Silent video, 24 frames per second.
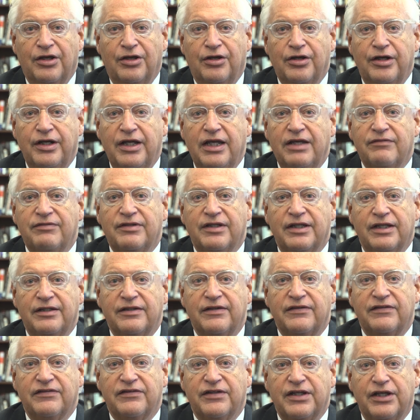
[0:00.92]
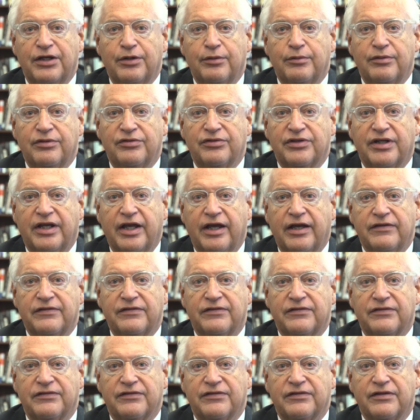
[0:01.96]
Good evening, distinguished
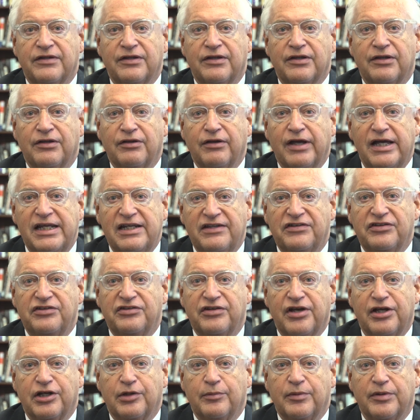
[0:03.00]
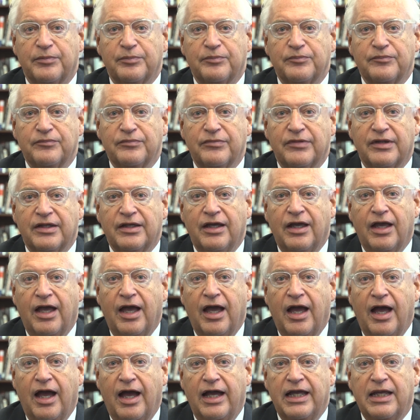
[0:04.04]
guests, ladies and gentlemen.
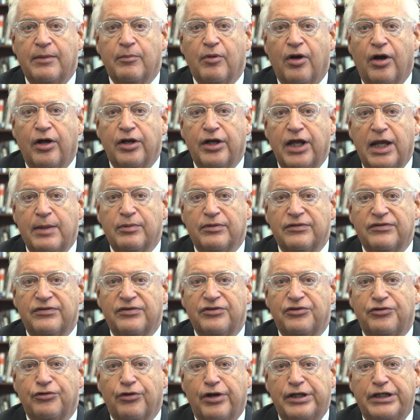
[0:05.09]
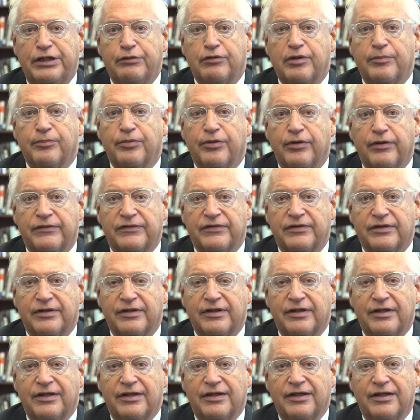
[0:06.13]
I am unable to join you in
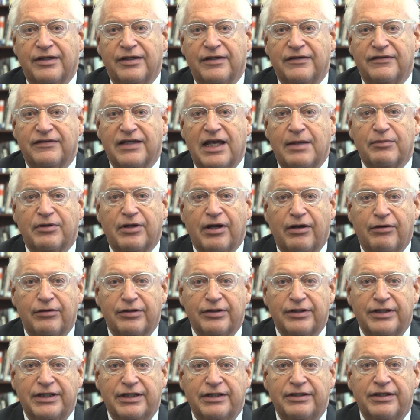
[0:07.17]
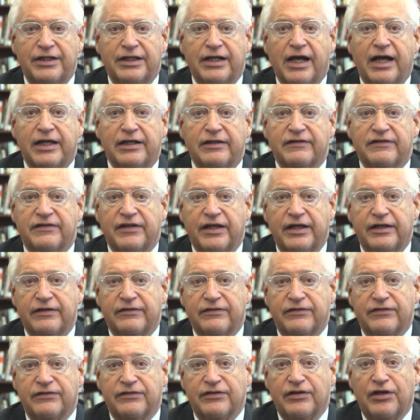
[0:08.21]
person as I am currently in the United
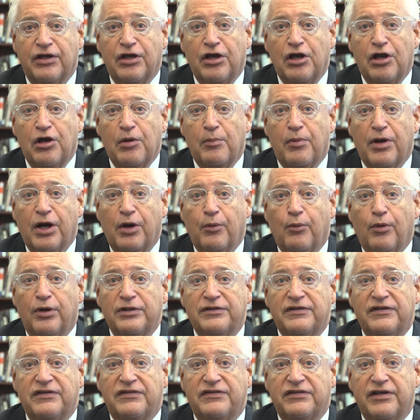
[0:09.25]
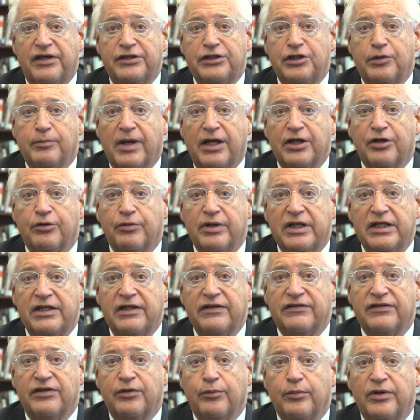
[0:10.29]
States, but I want to send you my
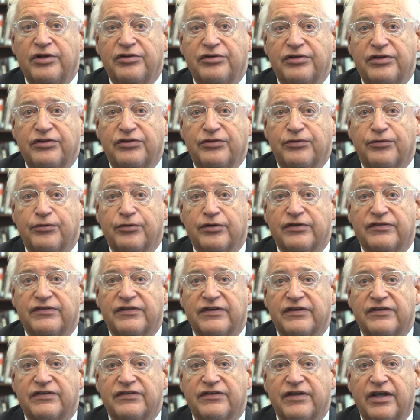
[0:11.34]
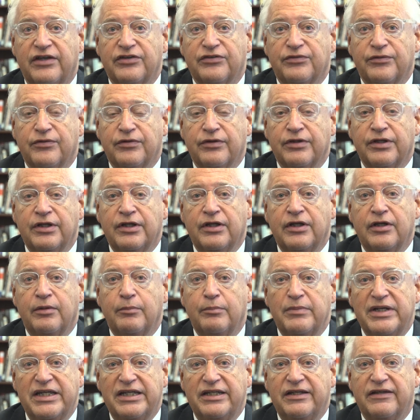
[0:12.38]
greetings and wishes for a successful
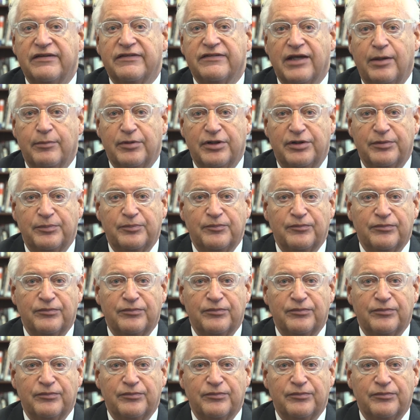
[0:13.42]
media summit.